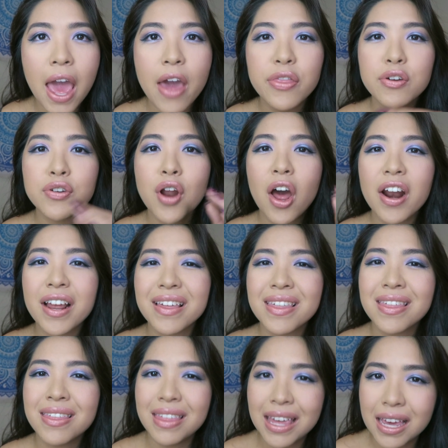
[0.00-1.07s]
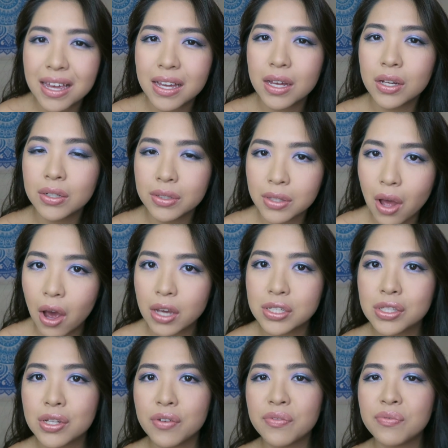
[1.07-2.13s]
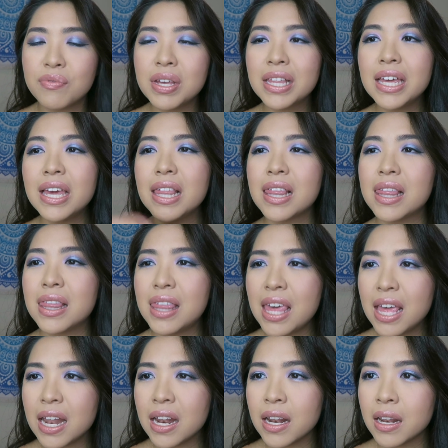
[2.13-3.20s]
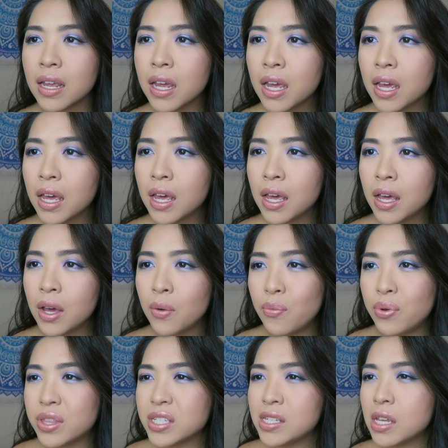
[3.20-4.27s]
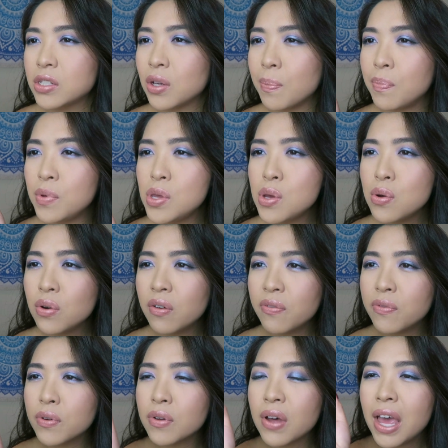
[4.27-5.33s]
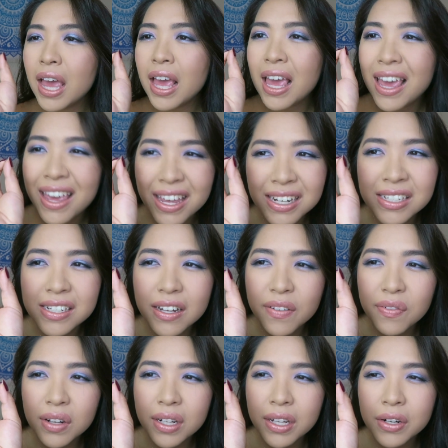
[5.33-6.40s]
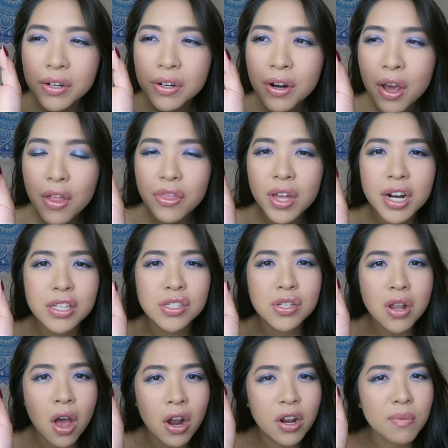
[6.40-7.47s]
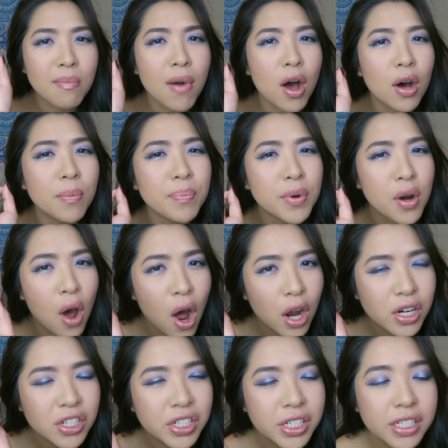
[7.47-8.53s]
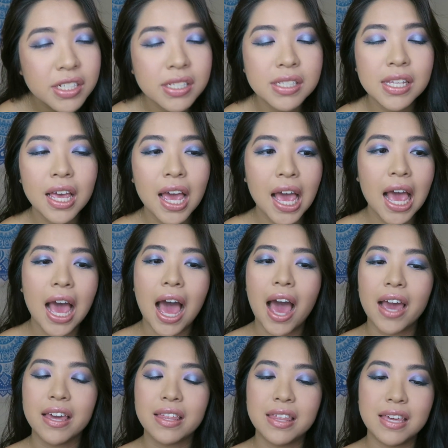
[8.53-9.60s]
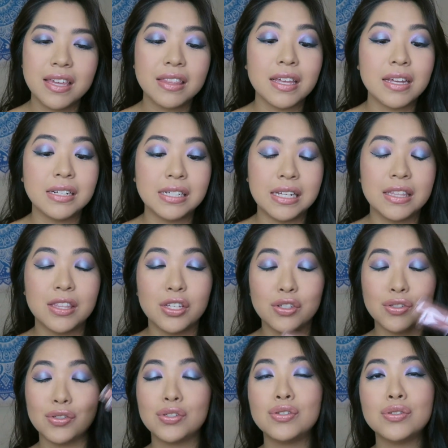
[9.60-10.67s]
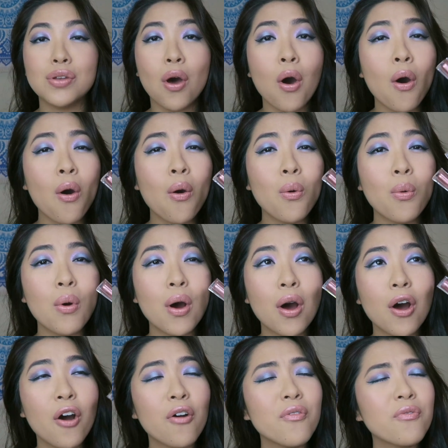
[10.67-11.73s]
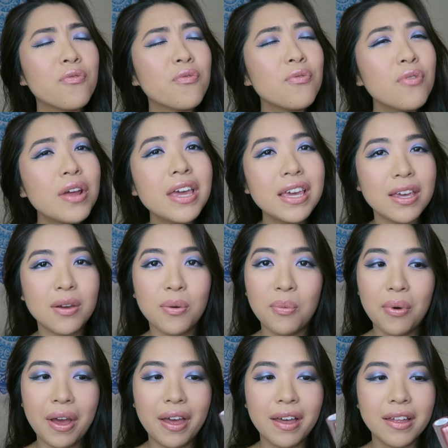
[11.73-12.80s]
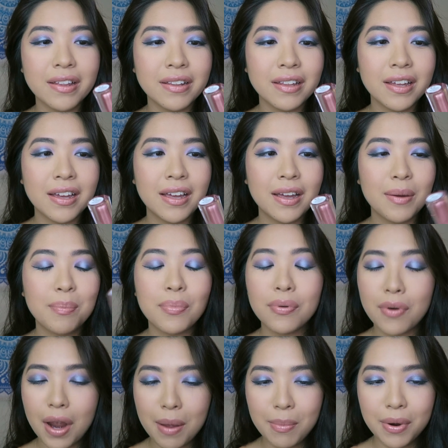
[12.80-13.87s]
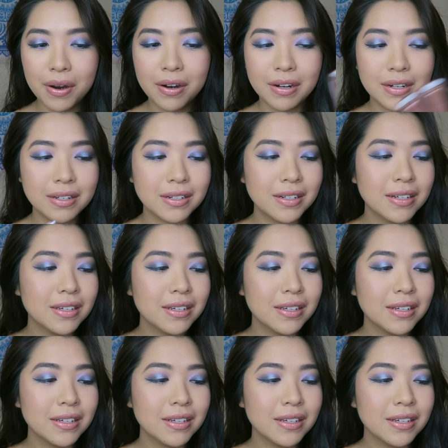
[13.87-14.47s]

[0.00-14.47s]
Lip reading: And they're not a thick gloss. They're really thin with such a beautiful hint of glitter that is not obnoxious. I think they did this so freaking well. Primark,